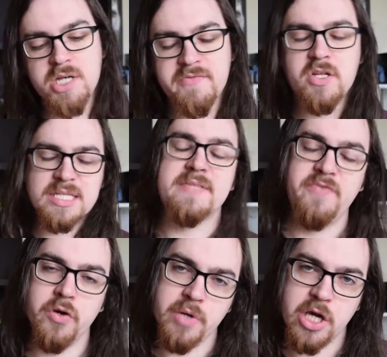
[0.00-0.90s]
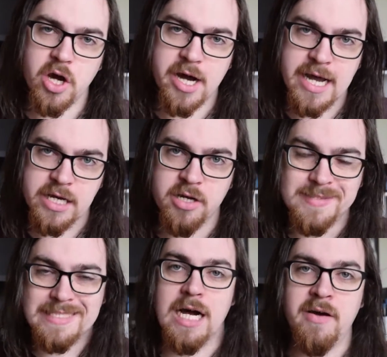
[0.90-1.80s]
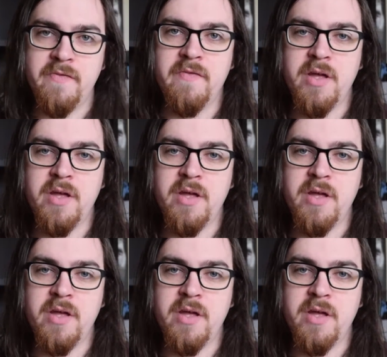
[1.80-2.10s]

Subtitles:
I've got this viewing guide of stuff,